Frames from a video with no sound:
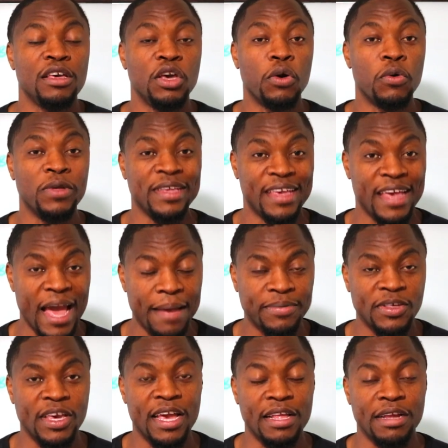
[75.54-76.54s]
your own
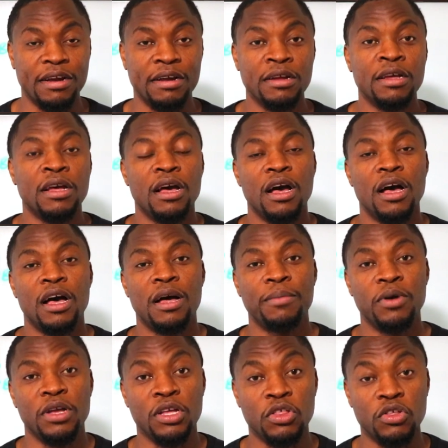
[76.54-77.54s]
gap scanner. Uh,
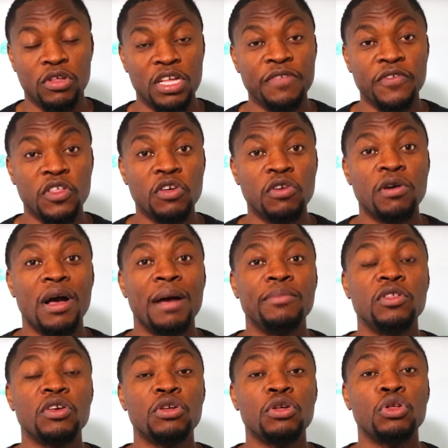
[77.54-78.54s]
but in today's video,
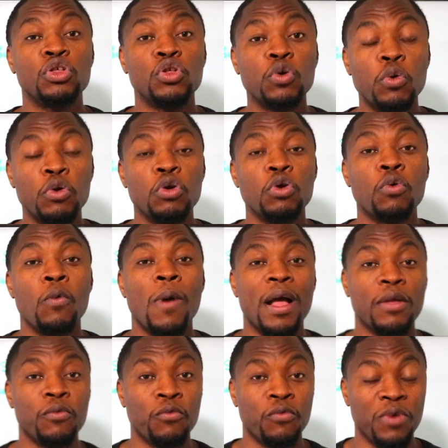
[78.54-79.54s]
I'm just going to show you
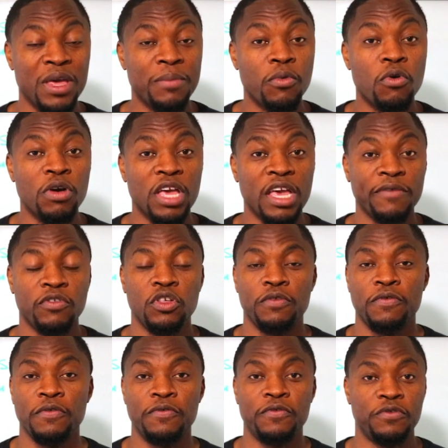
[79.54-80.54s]
what Webull gives
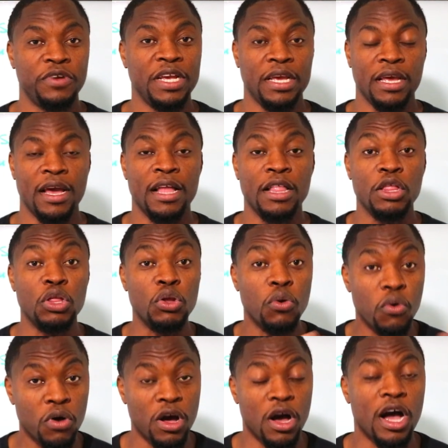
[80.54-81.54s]
you for free at
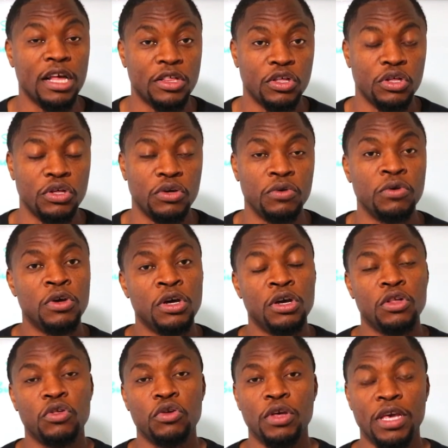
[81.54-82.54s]
no cost to you
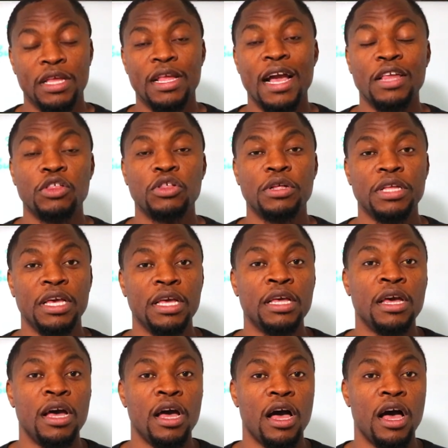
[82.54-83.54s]
so you can
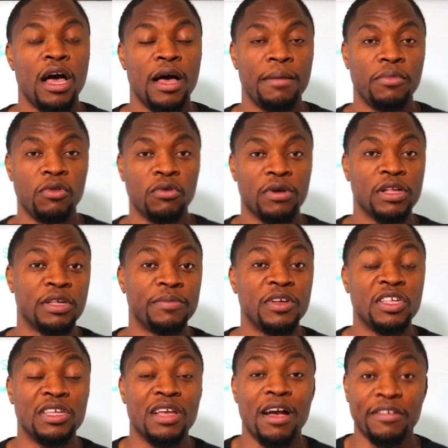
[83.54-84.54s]
actually um, look at some
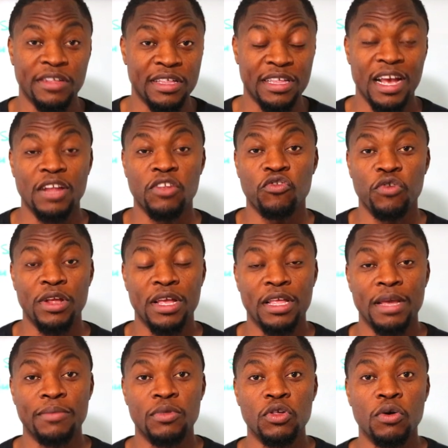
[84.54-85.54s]
of the stocks and start
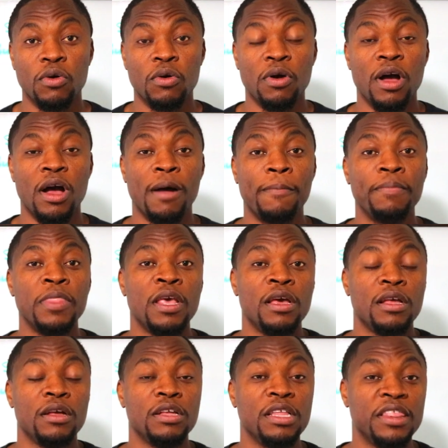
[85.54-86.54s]
trading them. So um,
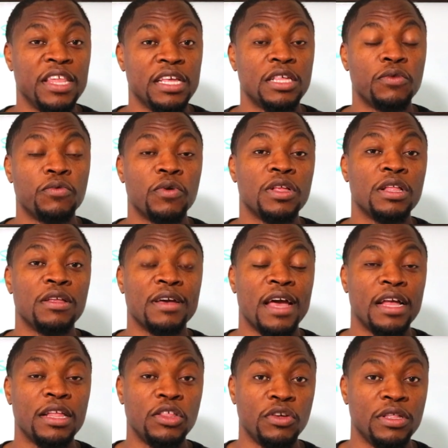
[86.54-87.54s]
the things that we're going to
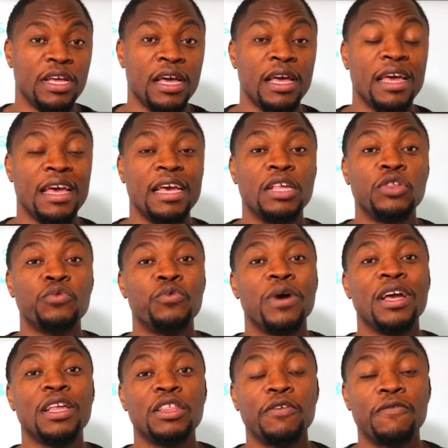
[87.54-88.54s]
look at today is
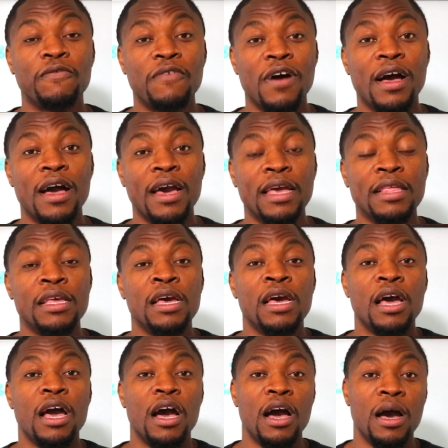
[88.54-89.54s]
where to find
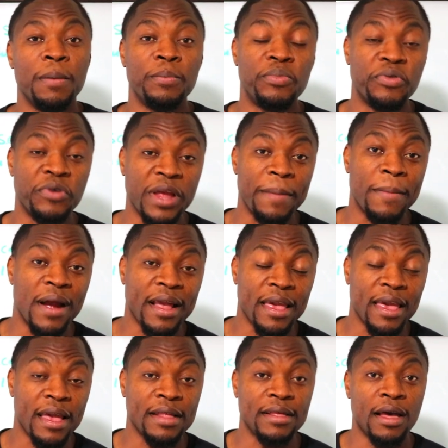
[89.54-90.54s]
uh,
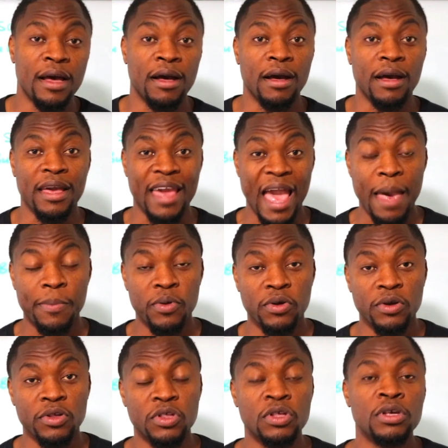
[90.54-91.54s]
pre-market uh,
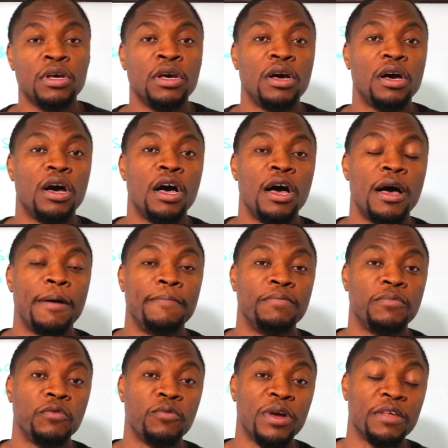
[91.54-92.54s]
gappers,
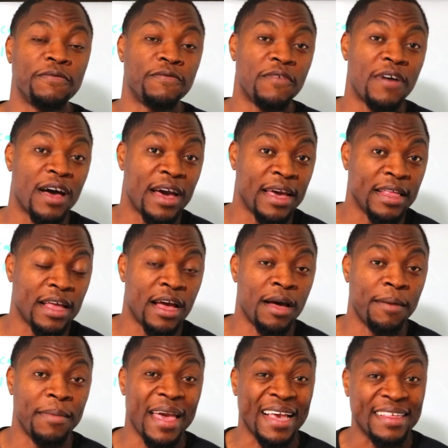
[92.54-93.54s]
um, to find
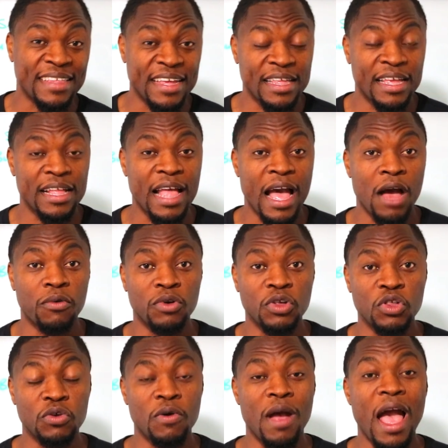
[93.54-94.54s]
um, extended
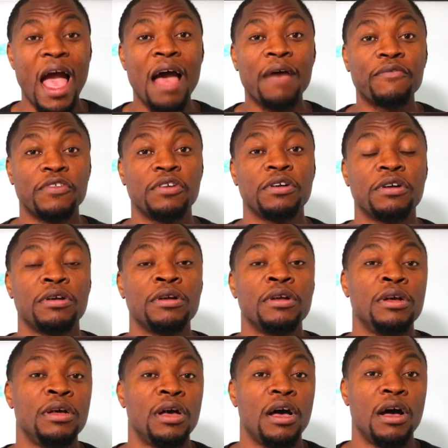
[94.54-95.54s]
hours. So after
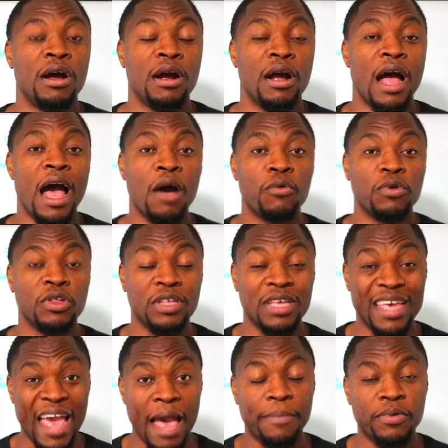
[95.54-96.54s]
uh, hours
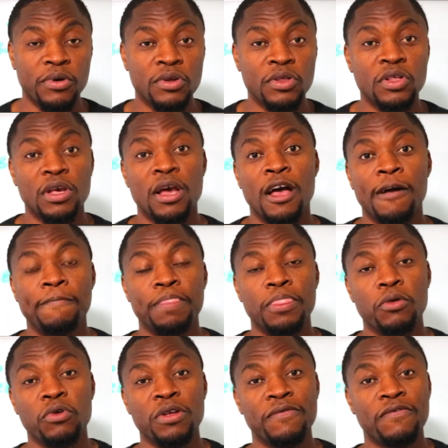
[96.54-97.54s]
gappers. Um,
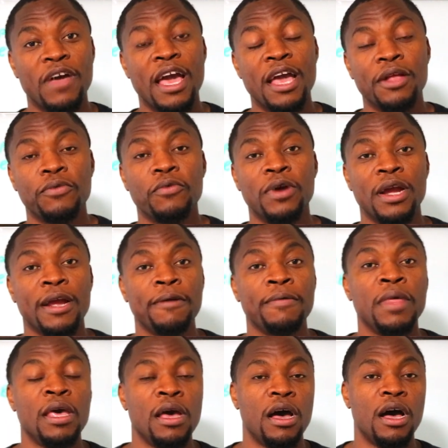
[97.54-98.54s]
we're going to find
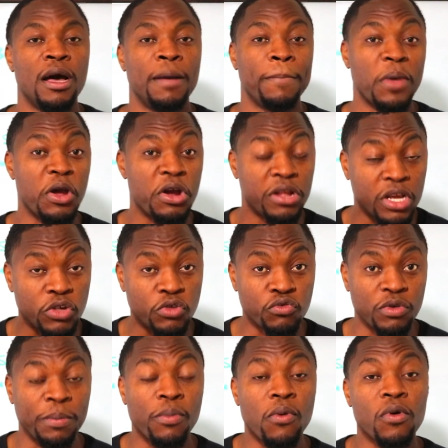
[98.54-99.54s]
where um,
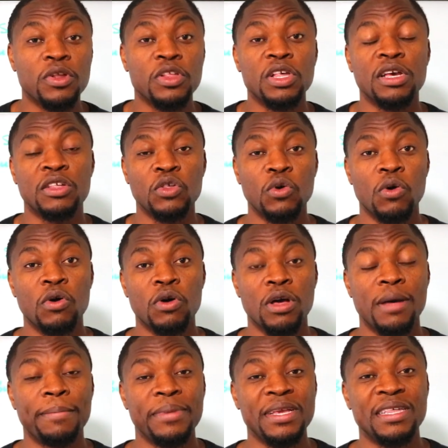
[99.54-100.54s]
earnings report, so
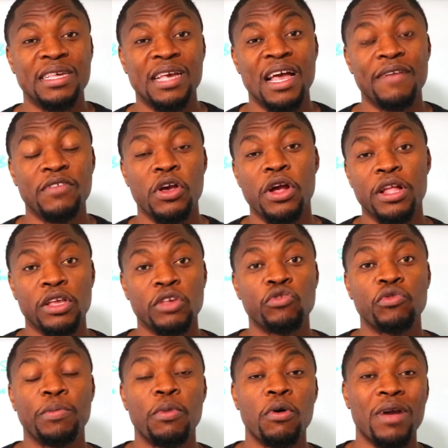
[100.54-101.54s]
companies that have their
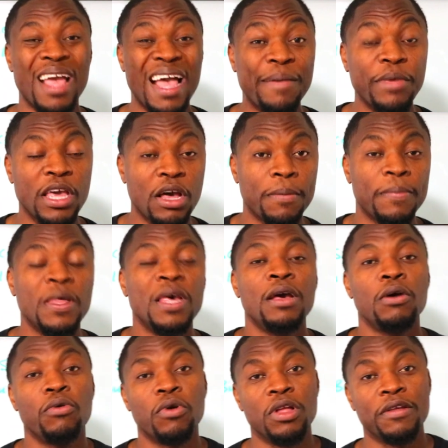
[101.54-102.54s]
earnings report coming up,
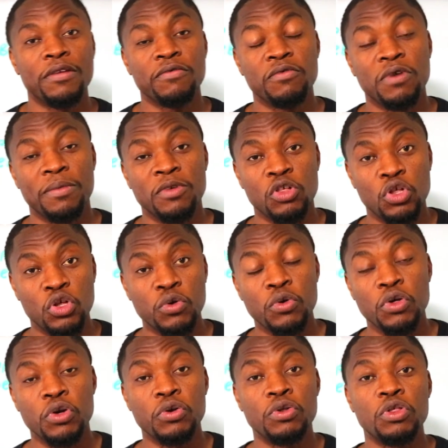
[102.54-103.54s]
we're going to, We're going to
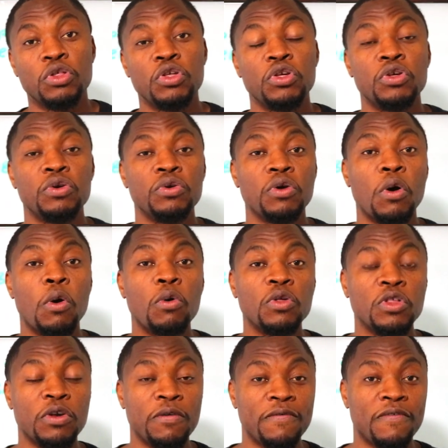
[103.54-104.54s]
show you to
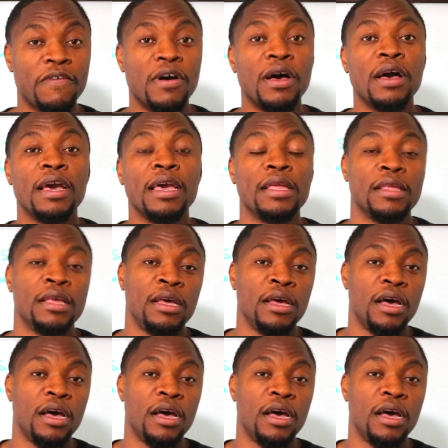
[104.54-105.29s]
also find